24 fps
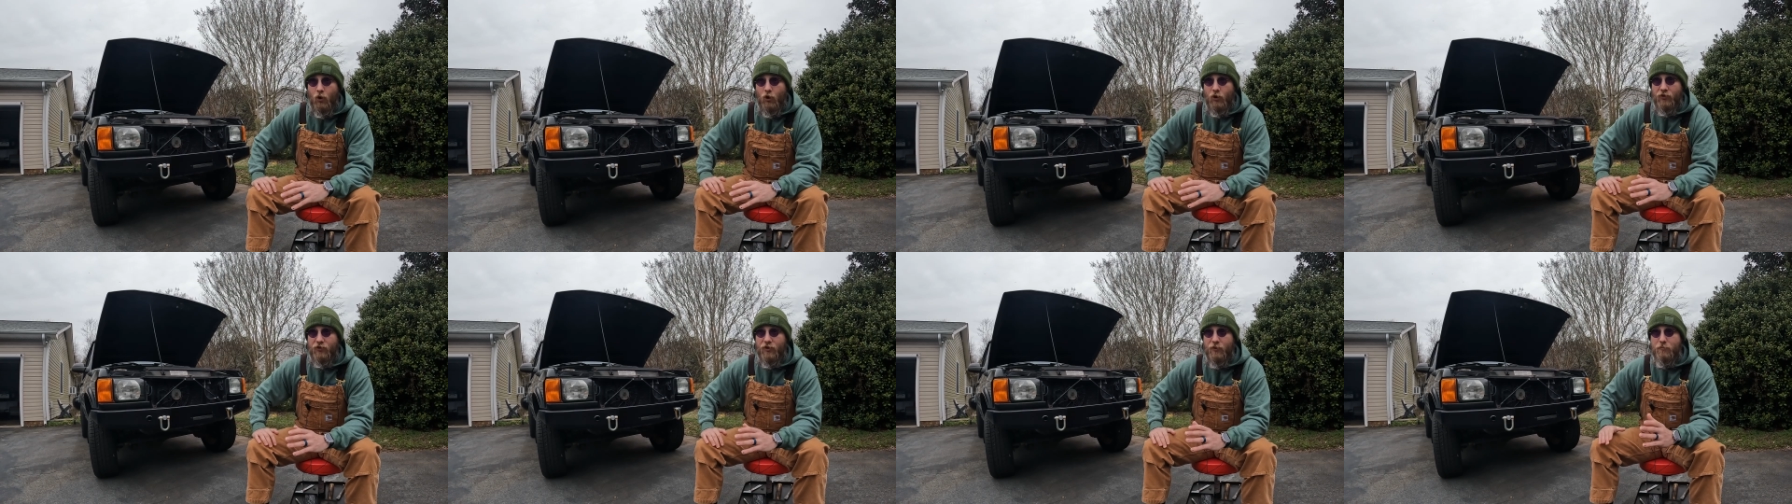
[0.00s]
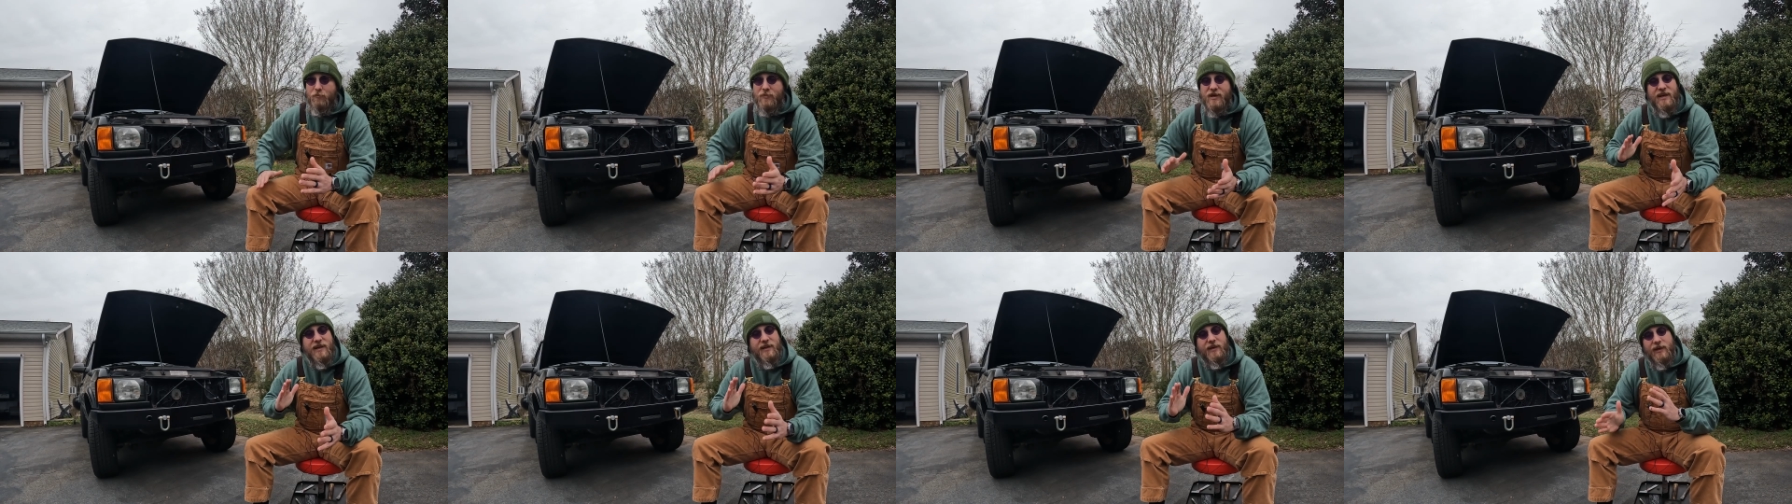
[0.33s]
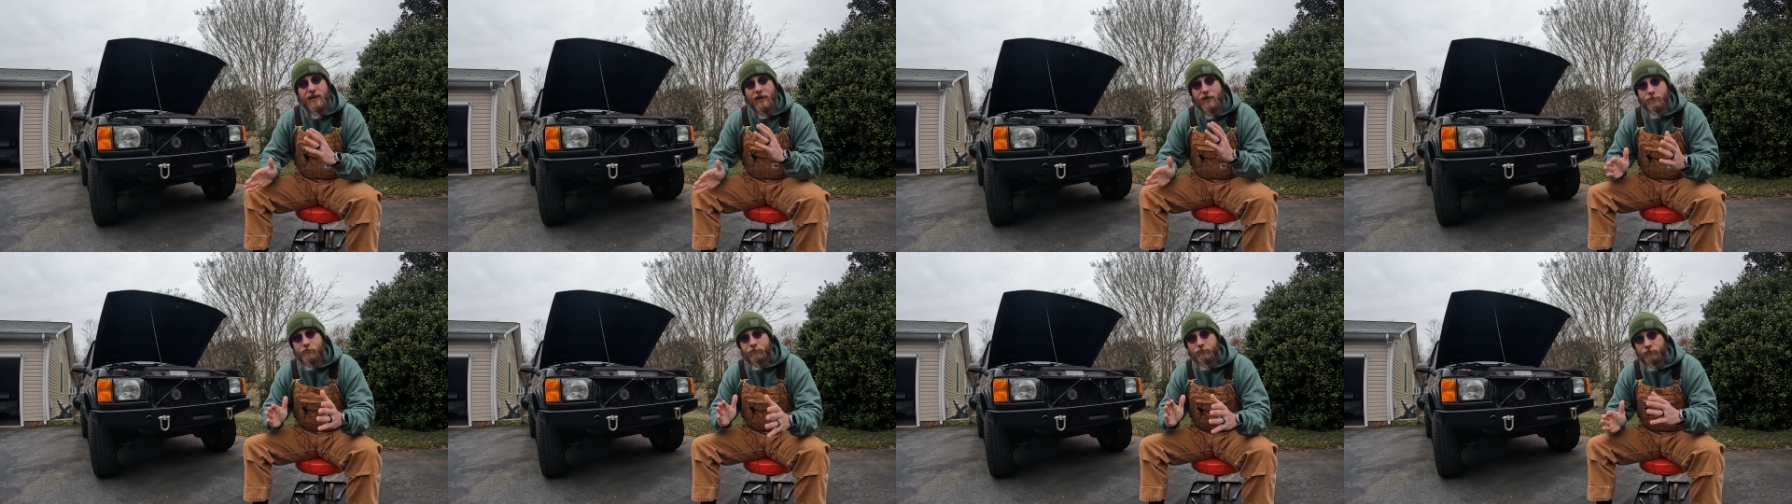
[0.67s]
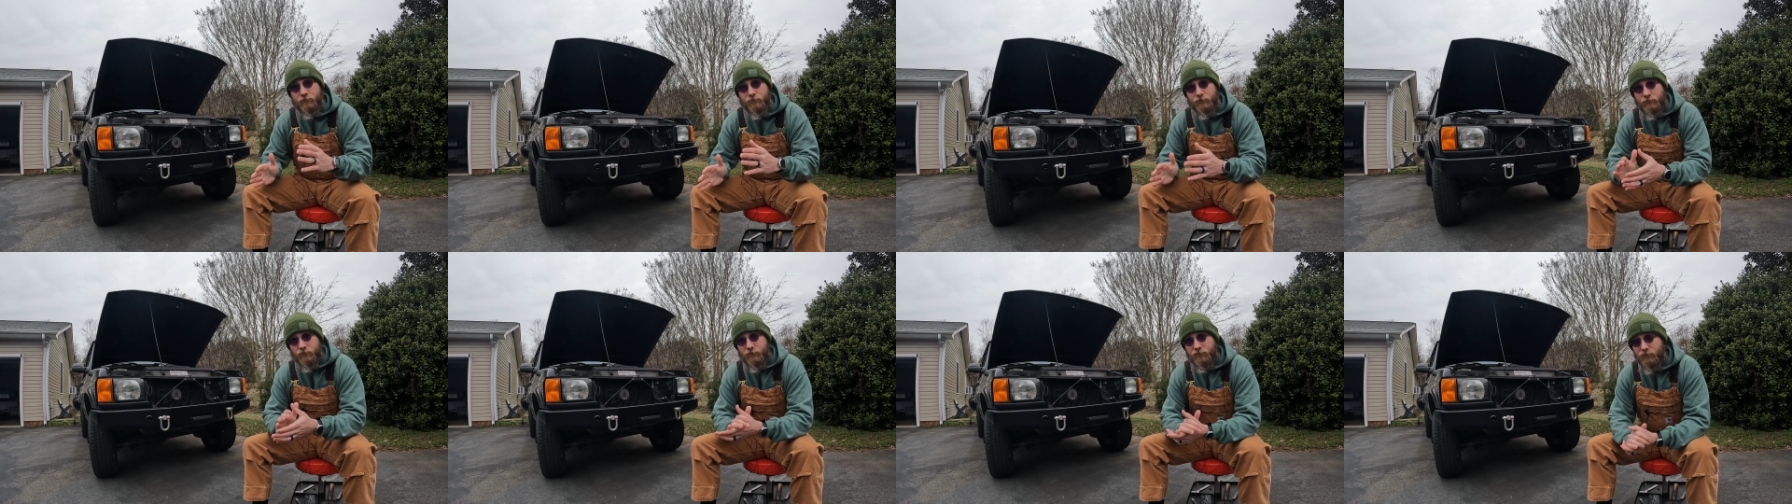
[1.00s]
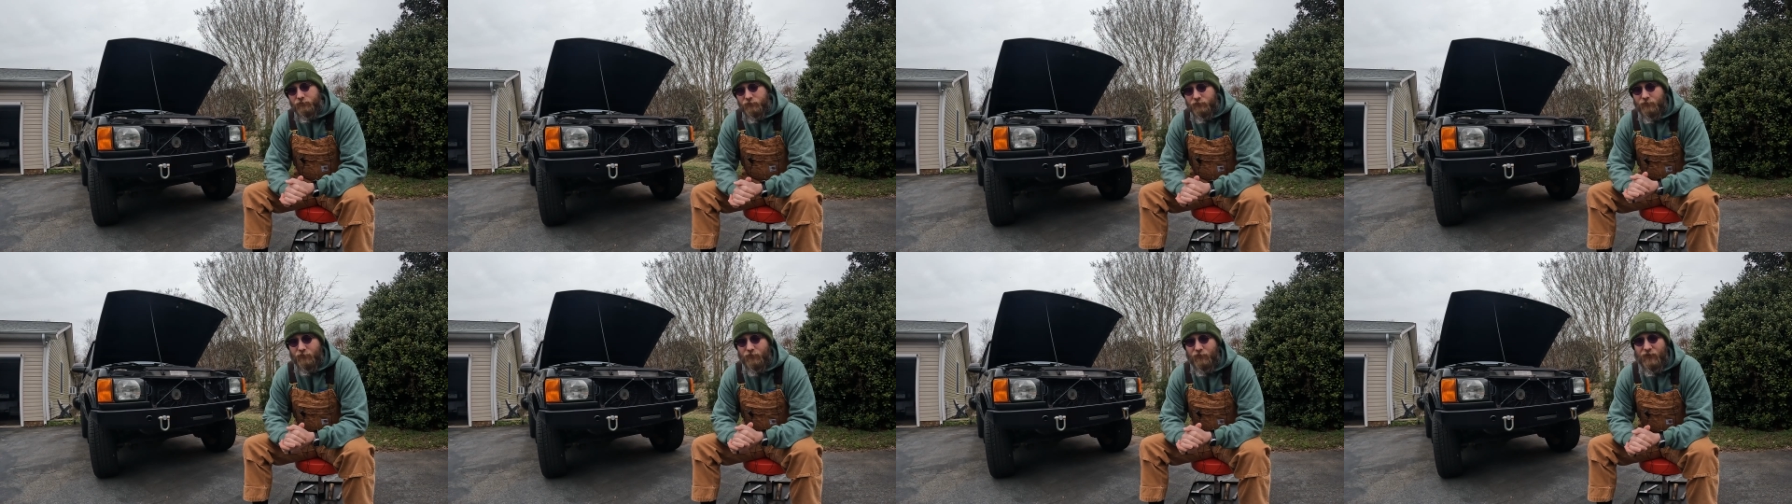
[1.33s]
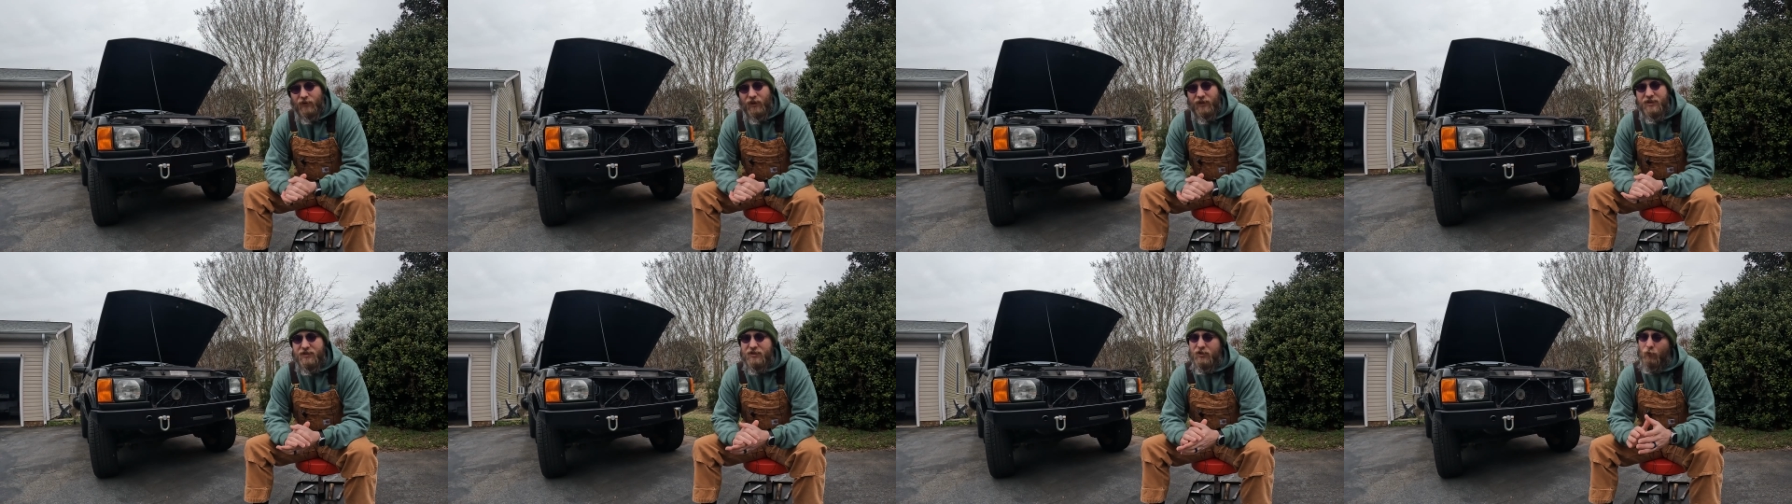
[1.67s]
the median
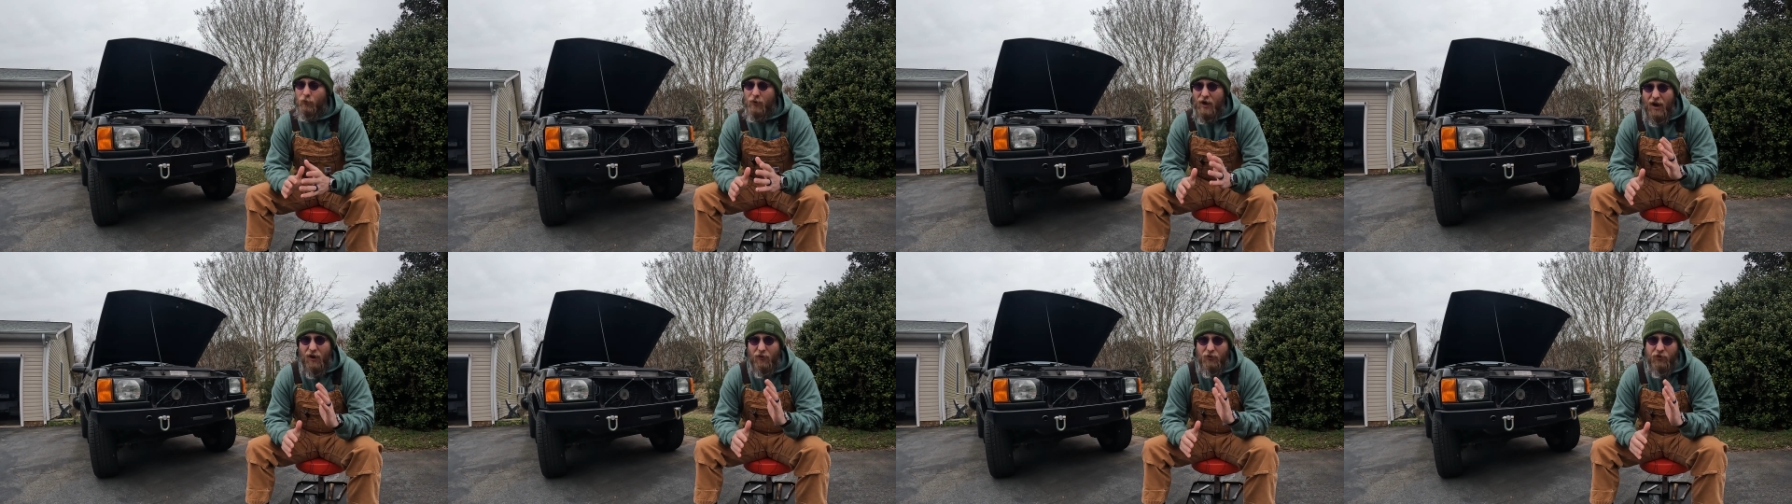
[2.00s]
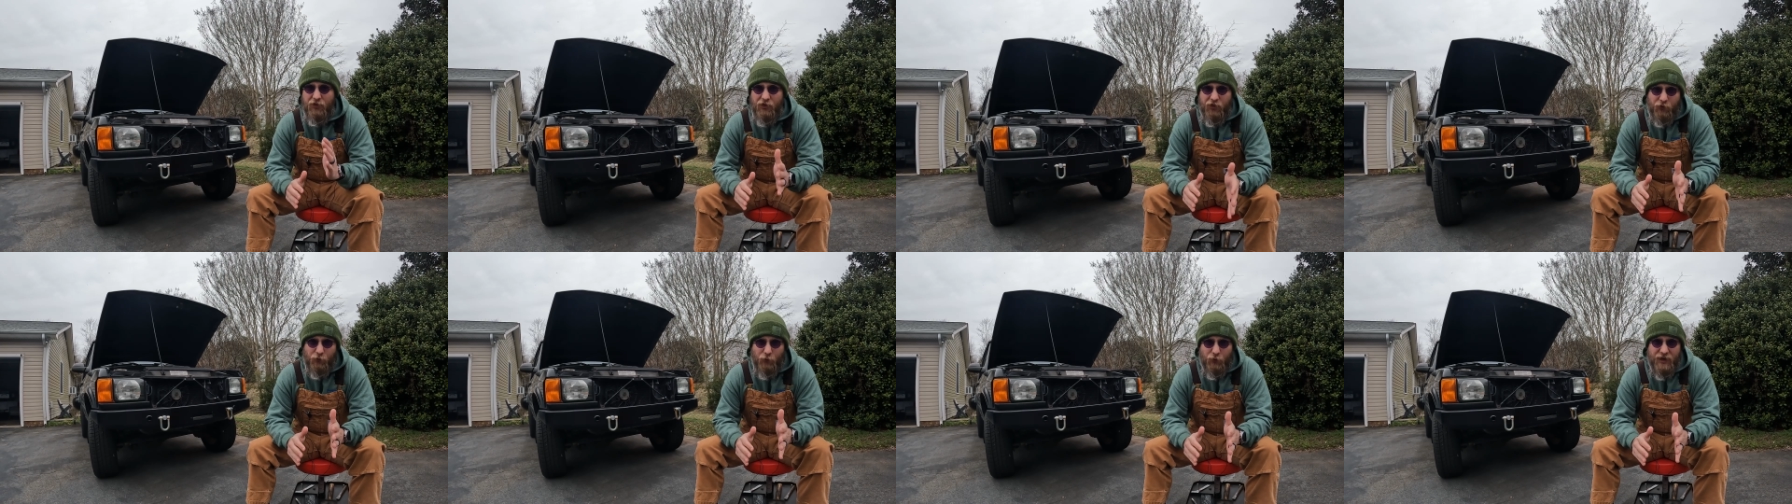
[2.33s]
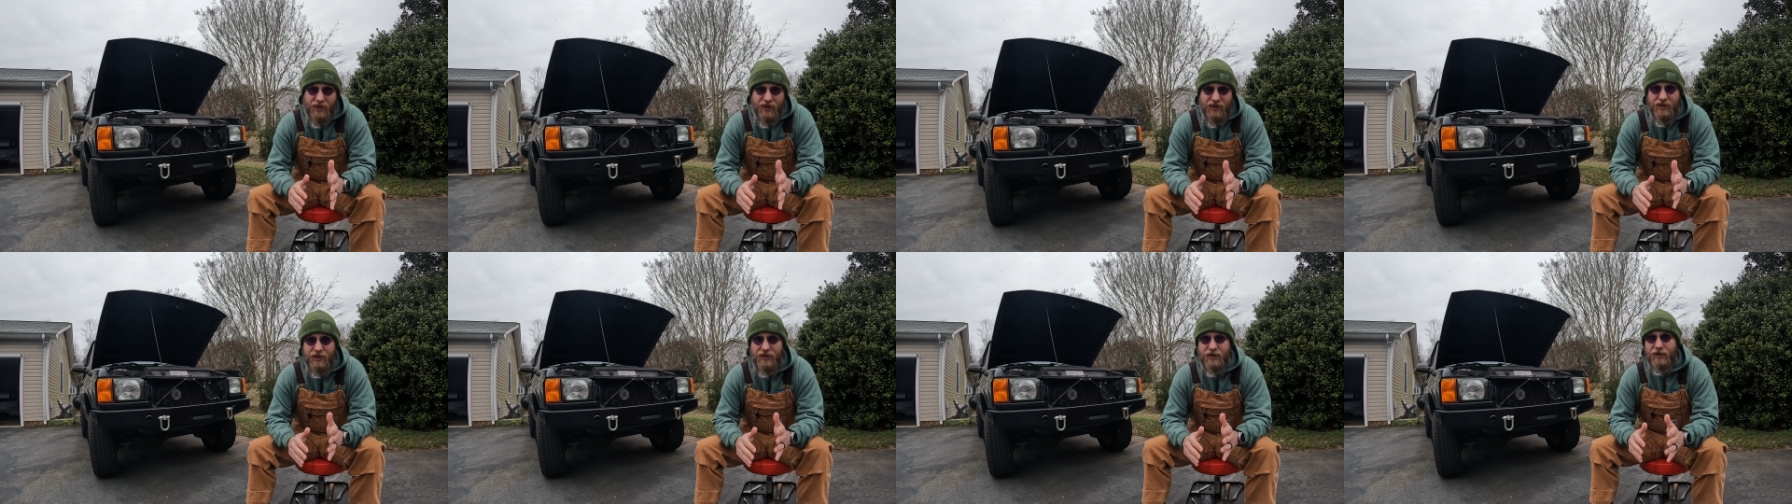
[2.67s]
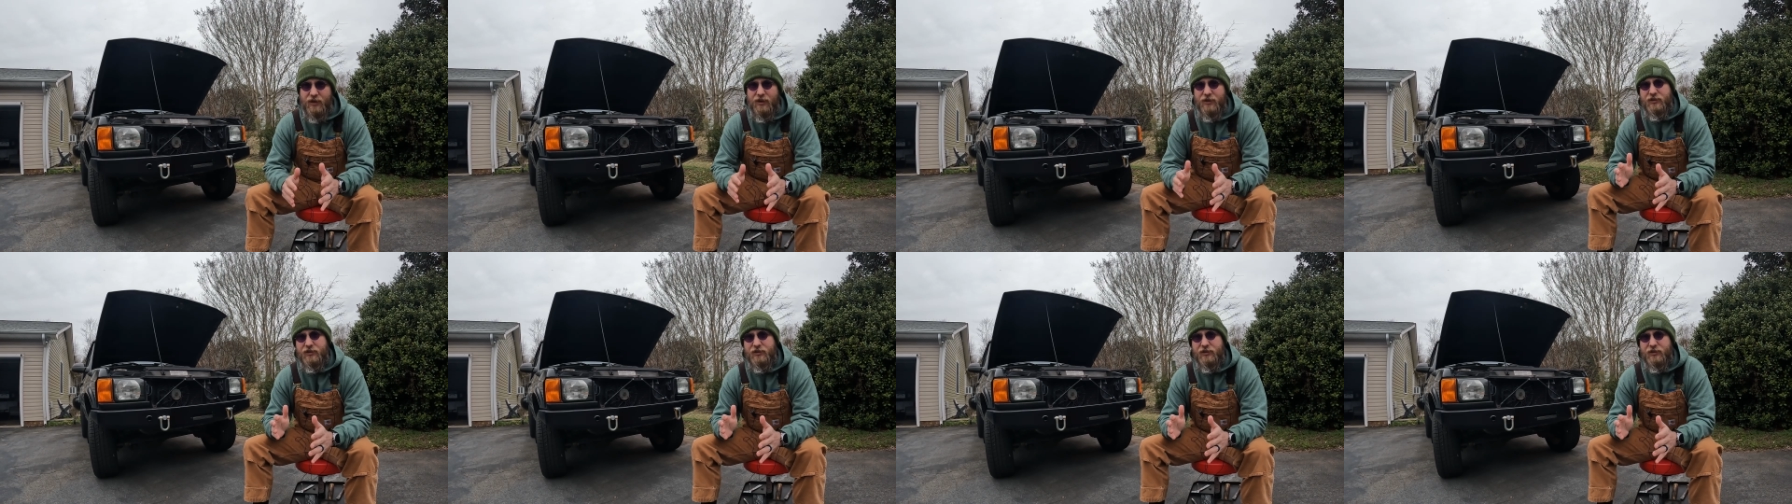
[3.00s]
is around $3,000